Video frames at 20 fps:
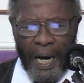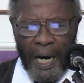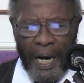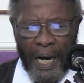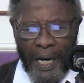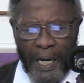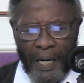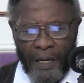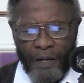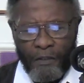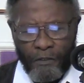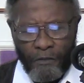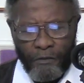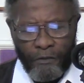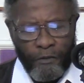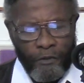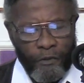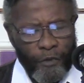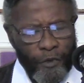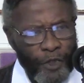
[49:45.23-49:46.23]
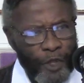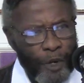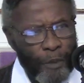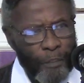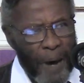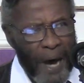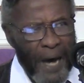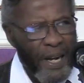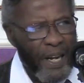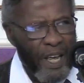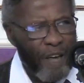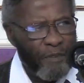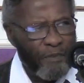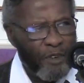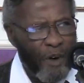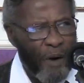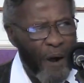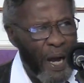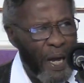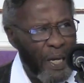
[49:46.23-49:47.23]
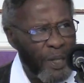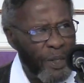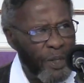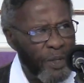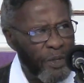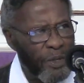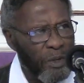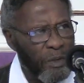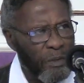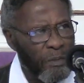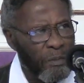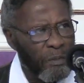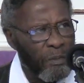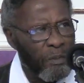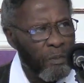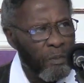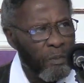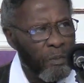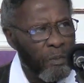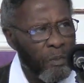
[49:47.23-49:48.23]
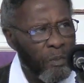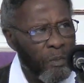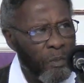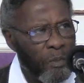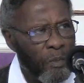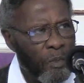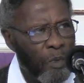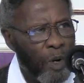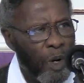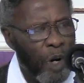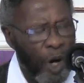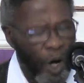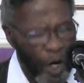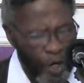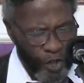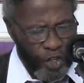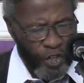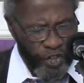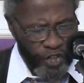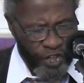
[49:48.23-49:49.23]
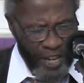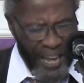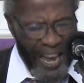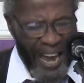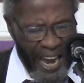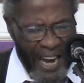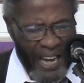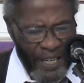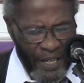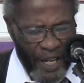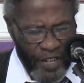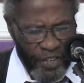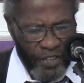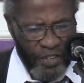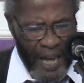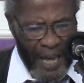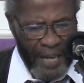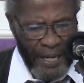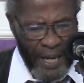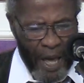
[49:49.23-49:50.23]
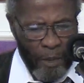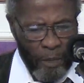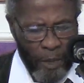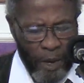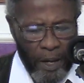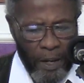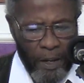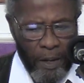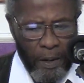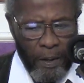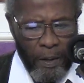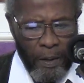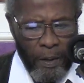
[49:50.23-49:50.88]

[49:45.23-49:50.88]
of the body of Christ, understand this dynamic,